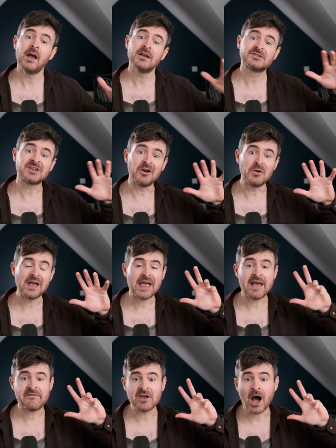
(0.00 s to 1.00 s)
So
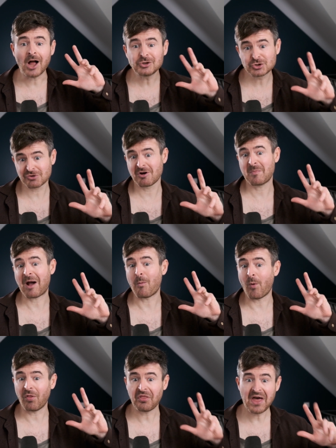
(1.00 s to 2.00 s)
if you're unsure about
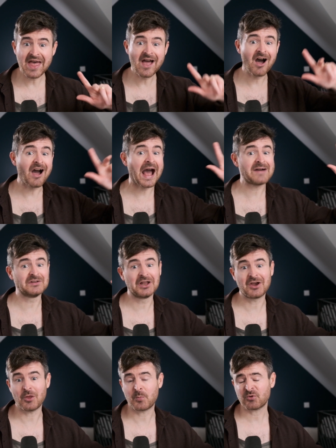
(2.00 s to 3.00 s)
what they are, have a
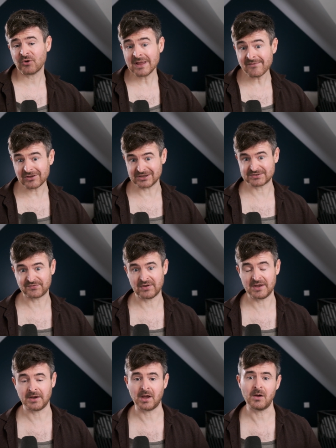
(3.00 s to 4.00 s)
look at the previous
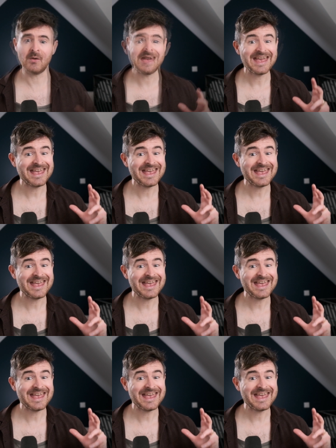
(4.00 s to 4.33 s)
video.